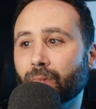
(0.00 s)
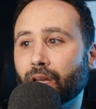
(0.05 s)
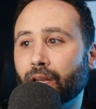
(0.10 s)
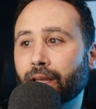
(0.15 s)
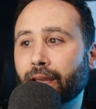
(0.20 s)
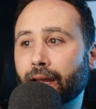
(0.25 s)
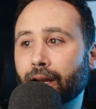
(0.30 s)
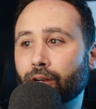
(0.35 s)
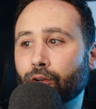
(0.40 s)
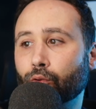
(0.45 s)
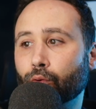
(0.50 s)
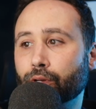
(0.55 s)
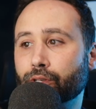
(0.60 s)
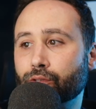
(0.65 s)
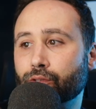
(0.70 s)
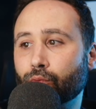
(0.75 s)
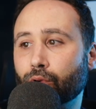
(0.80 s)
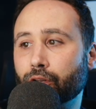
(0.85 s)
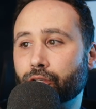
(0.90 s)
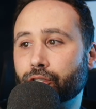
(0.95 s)
categories
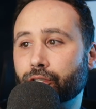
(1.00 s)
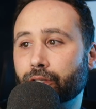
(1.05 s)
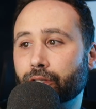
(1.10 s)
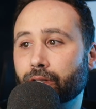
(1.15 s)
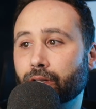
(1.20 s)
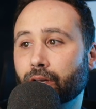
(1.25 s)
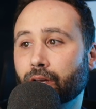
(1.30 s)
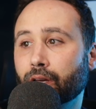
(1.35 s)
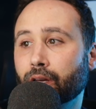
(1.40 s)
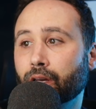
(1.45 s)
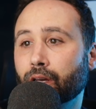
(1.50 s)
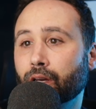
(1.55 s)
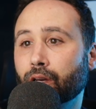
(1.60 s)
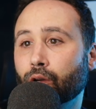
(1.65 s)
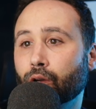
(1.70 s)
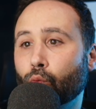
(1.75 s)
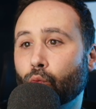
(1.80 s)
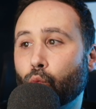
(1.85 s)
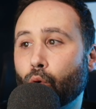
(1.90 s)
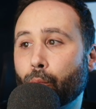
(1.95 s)
rushing,
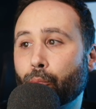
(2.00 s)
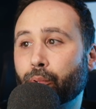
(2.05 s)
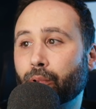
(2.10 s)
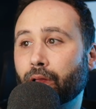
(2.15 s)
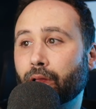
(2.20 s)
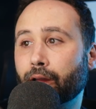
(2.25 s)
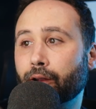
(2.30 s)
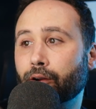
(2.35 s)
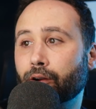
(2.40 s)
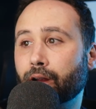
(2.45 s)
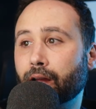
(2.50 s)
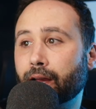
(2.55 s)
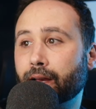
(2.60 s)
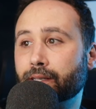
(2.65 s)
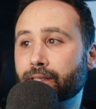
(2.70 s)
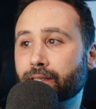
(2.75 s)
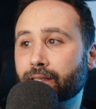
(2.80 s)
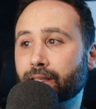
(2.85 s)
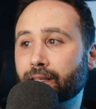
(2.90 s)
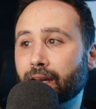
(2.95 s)
what player
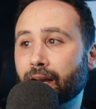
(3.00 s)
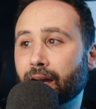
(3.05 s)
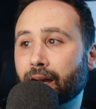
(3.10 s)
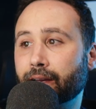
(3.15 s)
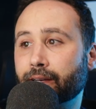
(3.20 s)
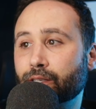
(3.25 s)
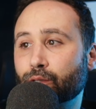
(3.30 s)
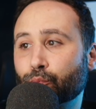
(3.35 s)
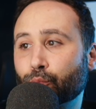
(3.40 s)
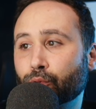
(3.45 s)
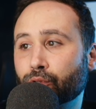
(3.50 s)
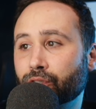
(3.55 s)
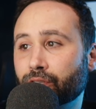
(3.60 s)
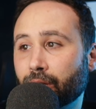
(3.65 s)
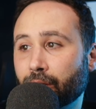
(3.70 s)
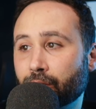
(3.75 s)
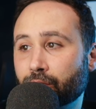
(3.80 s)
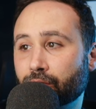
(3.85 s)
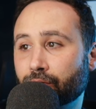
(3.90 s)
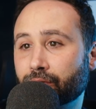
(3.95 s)
has the highest
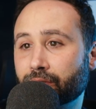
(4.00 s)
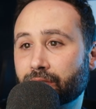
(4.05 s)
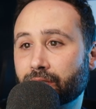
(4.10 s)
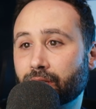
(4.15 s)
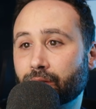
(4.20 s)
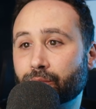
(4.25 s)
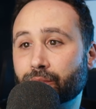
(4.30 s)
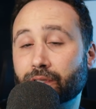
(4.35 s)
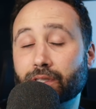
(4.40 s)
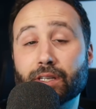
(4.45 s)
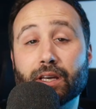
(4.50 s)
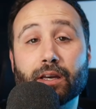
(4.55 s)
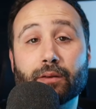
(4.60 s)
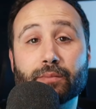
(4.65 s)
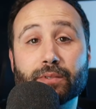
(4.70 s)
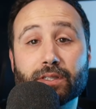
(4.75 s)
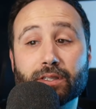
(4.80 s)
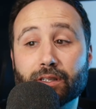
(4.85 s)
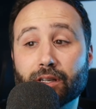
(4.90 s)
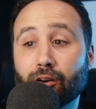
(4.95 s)
percentage of his team's
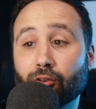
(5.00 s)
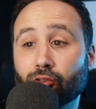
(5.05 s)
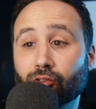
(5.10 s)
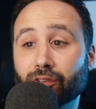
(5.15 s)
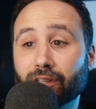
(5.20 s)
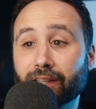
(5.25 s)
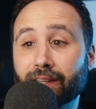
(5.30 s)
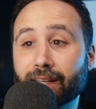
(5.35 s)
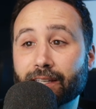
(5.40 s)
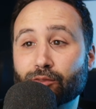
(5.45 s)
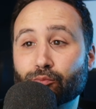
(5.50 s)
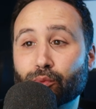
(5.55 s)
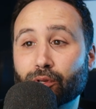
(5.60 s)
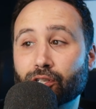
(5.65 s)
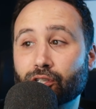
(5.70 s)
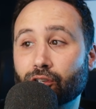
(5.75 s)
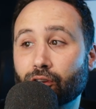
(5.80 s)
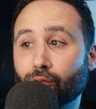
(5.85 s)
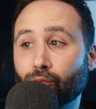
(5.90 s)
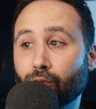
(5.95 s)
attempts? Currently, that's
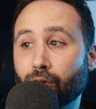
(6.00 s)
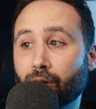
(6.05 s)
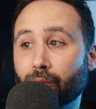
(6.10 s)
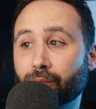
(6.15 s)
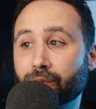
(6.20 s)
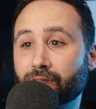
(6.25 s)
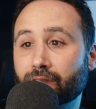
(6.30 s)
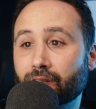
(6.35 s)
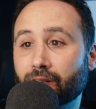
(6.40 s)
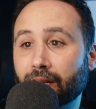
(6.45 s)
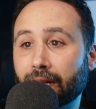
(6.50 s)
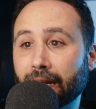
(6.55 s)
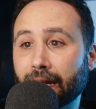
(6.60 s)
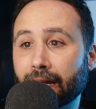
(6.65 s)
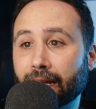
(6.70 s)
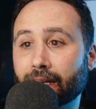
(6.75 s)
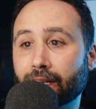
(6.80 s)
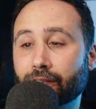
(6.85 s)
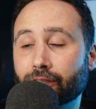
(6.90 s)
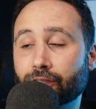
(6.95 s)
Bijan Robinson at
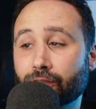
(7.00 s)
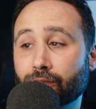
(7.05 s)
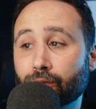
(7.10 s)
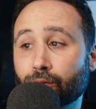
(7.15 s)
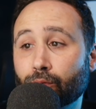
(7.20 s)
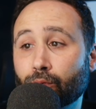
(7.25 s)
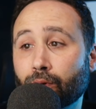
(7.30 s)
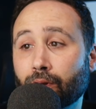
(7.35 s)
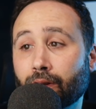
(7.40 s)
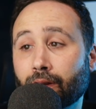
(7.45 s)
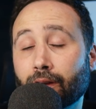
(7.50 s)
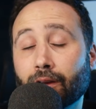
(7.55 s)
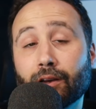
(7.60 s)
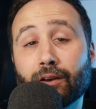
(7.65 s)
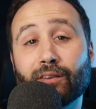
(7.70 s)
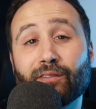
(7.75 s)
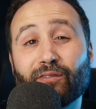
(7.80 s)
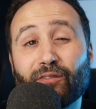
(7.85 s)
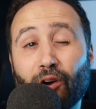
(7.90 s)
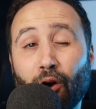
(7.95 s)
82,
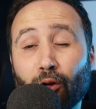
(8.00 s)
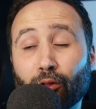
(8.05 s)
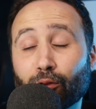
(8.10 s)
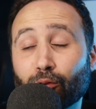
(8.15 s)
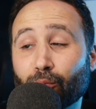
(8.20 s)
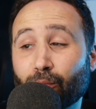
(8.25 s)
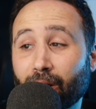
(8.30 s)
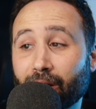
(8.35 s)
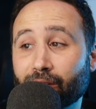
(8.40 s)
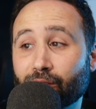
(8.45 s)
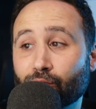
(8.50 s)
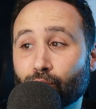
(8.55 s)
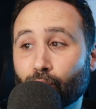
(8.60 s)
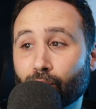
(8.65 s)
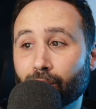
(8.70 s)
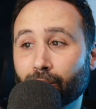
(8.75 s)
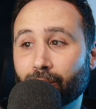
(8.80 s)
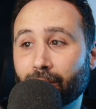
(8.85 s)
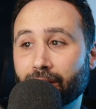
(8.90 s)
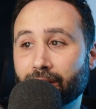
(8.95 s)
followed by
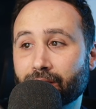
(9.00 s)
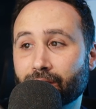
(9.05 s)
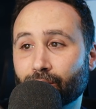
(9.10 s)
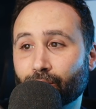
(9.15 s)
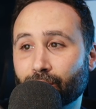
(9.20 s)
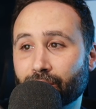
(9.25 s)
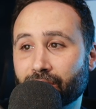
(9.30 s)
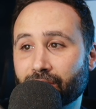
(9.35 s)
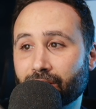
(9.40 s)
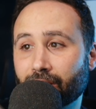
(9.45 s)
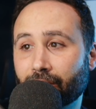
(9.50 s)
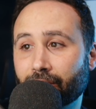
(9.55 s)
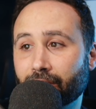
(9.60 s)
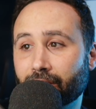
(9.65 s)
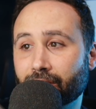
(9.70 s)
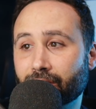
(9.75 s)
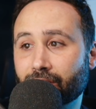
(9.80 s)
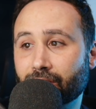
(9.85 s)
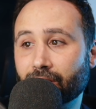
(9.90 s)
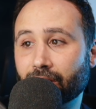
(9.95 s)
Jordan Mason with
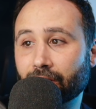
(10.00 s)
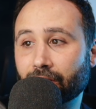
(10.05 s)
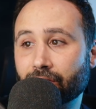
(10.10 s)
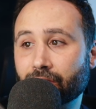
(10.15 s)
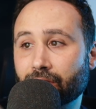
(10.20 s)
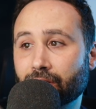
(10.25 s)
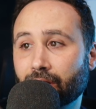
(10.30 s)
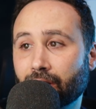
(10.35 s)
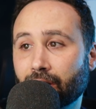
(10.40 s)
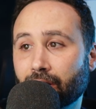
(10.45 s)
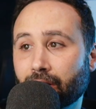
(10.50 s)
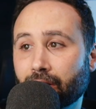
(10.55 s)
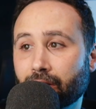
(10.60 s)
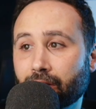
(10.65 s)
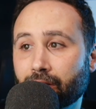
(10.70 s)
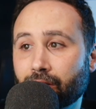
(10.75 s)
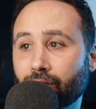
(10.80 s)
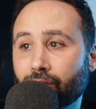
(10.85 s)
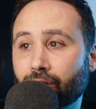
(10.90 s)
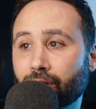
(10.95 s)
76.
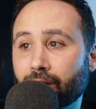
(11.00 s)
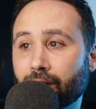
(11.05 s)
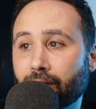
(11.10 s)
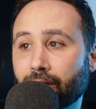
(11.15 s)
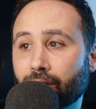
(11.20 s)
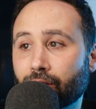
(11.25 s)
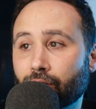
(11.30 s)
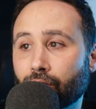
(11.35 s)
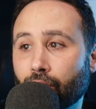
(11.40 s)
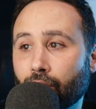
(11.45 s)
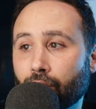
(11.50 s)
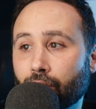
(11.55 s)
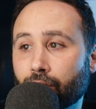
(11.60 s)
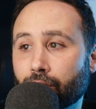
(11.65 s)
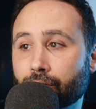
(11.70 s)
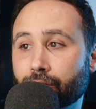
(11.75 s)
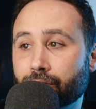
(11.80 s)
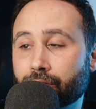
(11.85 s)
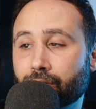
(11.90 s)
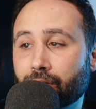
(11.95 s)
You can get the
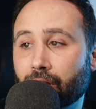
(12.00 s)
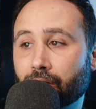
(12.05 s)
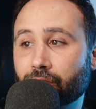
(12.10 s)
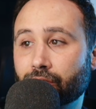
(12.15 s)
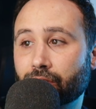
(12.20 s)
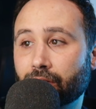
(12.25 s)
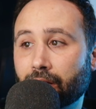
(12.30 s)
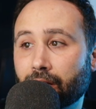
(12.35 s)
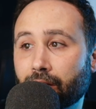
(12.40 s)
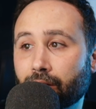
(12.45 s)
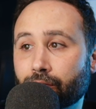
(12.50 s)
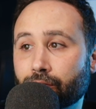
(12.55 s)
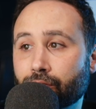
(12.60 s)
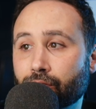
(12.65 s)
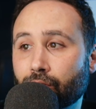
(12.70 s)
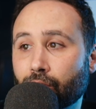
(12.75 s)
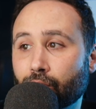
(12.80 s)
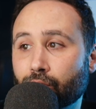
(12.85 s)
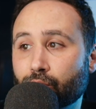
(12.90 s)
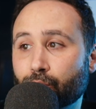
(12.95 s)
yards, touchdowns,
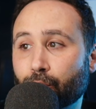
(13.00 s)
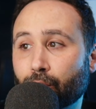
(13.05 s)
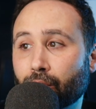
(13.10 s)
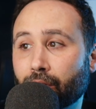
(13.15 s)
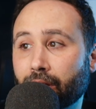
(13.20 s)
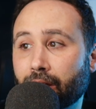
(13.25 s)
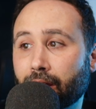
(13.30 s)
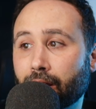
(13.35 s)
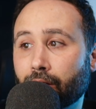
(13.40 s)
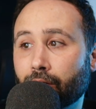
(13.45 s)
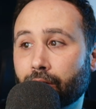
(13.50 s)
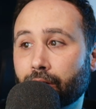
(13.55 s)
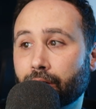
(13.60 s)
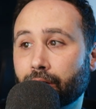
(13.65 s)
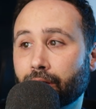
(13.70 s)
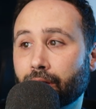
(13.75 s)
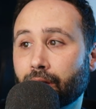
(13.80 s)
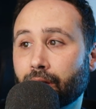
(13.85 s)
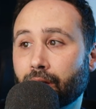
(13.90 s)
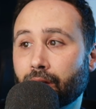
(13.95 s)
yards per carry,
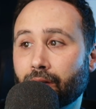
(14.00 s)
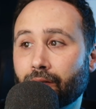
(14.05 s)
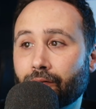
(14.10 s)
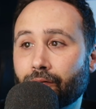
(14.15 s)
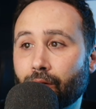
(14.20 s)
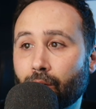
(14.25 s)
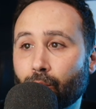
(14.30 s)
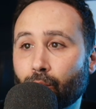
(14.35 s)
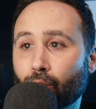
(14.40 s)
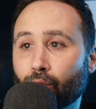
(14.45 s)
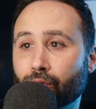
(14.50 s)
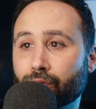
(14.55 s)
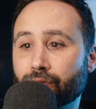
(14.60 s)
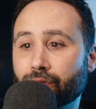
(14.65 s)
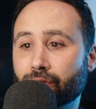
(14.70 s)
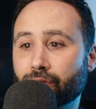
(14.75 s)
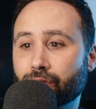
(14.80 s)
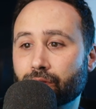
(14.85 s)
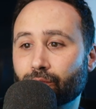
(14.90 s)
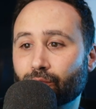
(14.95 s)
fumbles,
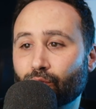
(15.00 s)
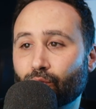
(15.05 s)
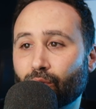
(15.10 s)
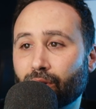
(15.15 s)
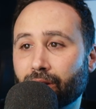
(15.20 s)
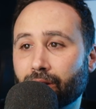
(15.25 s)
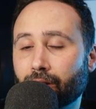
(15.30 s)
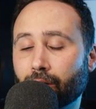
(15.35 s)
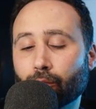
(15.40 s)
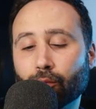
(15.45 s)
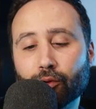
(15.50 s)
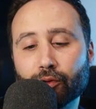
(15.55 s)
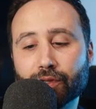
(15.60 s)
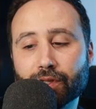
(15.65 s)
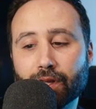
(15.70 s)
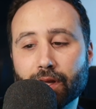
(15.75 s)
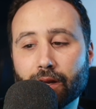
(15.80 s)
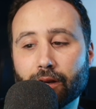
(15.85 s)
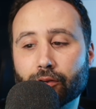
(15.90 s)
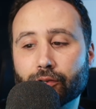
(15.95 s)
some quick numbers
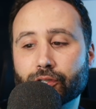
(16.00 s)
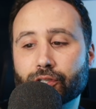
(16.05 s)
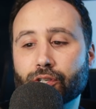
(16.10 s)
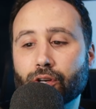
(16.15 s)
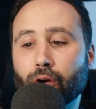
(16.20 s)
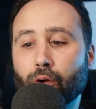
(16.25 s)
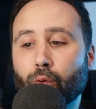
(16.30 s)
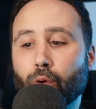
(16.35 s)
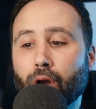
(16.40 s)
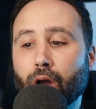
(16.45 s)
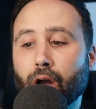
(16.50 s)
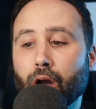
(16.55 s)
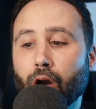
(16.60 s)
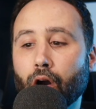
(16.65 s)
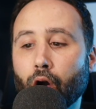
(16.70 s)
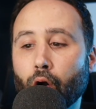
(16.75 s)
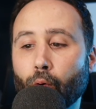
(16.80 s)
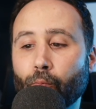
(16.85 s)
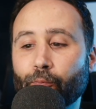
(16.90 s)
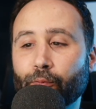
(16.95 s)
there. So
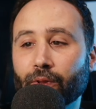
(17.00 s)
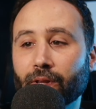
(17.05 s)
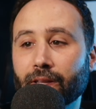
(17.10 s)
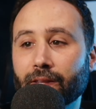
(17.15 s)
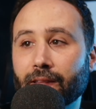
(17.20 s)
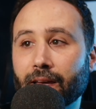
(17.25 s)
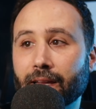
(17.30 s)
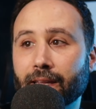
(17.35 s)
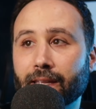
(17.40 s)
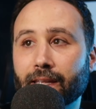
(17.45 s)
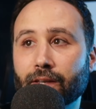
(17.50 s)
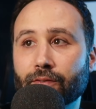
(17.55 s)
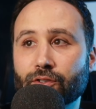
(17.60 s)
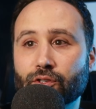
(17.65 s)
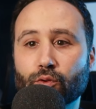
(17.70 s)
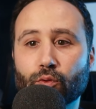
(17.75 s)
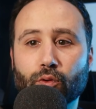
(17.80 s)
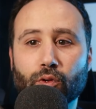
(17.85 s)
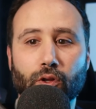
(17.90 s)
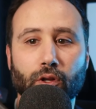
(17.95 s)
hopefully that gives
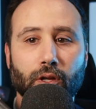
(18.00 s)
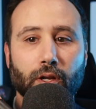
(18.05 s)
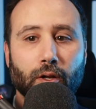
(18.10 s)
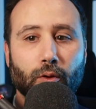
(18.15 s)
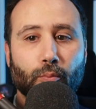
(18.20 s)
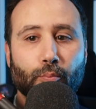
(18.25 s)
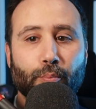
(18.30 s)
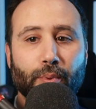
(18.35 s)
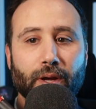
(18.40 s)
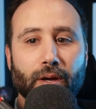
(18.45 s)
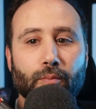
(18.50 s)
you a little bit